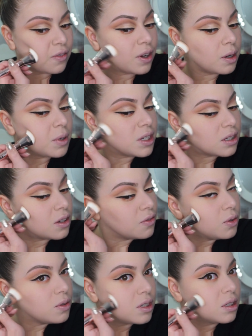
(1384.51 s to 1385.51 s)
find
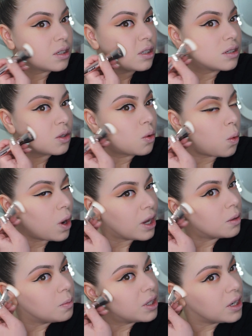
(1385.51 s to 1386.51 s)
myself using this
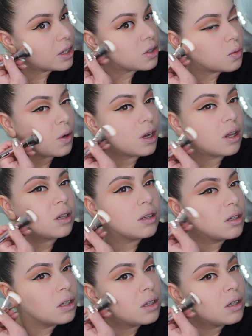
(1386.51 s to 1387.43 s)
quite a bit as well.